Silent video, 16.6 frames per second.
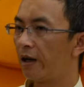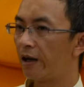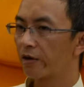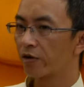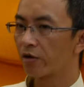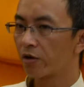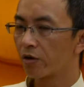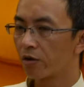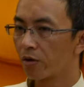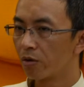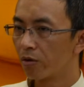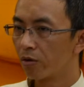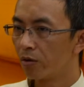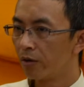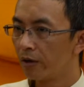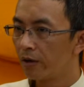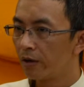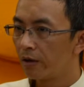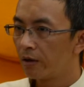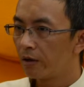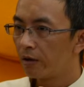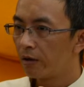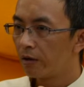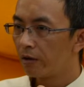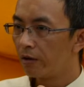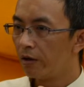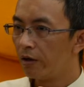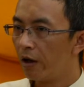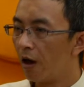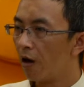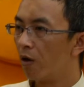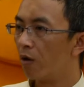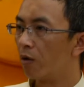lets you
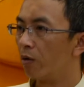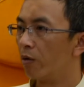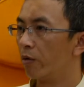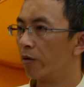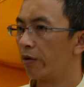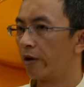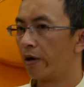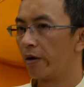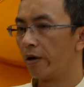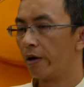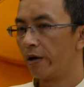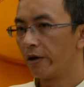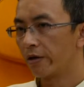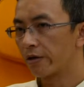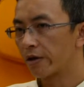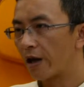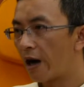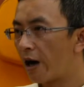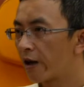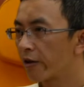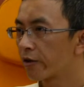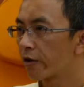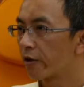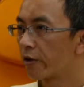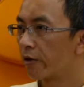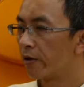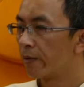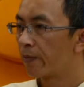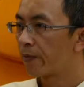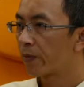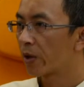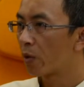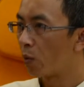know there is other
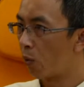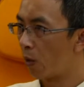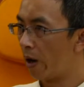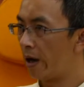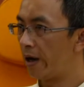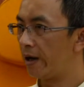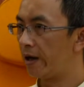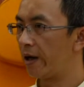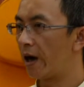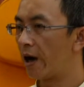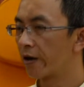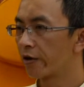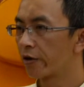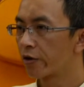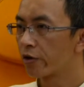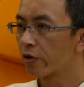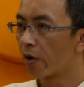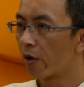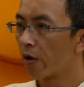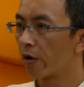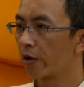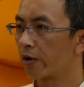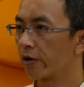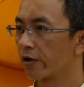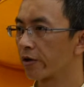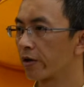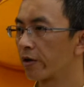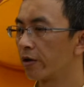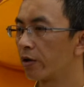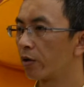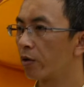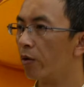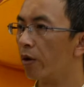way, other
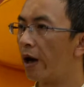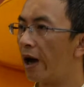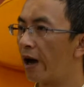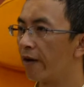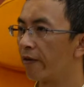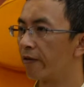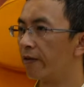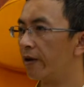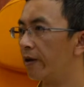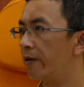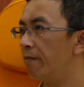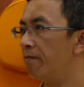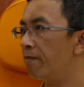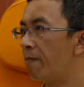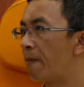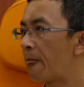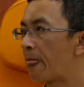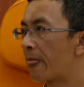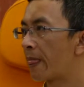choice to have um,